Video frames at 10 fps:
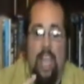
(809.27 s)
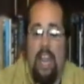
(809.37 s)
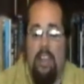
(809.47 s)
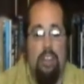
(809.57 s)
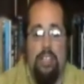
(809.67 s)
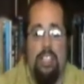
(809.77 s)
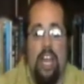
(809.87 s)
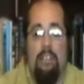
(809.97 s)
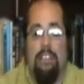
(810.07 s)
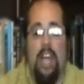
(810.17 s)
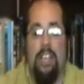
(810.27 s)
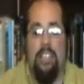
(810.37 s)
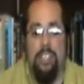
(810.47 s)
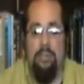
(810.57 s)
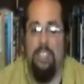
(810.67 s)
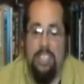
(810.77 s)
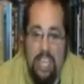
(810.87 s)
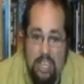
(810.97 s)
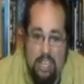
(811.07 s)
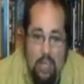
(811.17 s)
and you just got tons of
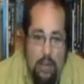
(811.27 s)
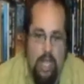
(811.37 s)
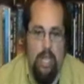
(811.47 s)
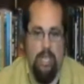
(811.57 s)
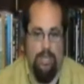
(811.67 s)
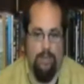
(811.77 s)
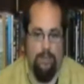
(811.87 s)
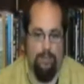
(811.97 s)
sin going on.